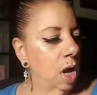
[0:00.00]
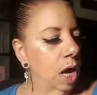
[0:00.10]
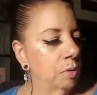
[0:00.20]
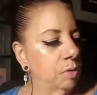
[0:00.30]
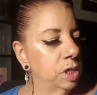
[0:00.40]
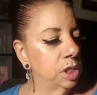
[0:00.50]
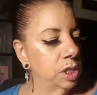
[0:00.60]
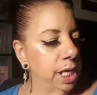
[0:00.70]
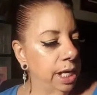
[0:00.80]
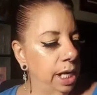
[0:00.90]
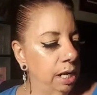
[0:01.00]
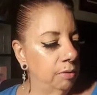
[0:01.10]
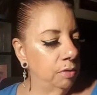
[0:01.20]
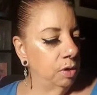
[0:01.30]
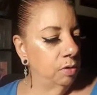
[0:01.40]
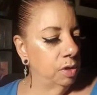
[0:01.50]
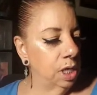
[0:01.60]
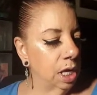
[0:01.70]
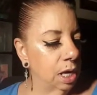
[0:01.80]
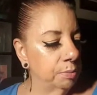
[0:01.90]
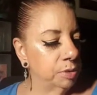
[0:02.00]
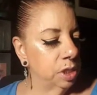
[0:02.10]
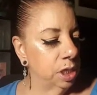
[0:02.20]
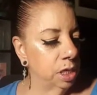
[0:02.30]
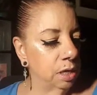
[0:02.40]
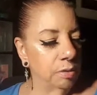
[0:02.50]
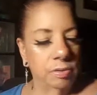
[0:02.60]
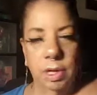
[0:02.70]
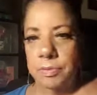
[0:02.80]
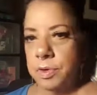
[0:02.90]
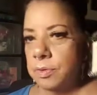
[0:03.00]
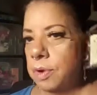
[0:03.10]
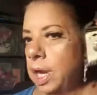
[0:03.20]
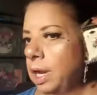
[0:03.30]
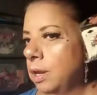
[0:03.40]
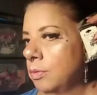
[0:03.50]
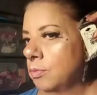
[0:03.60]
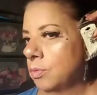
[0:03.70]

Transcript: I wish they gave you the option of left or right.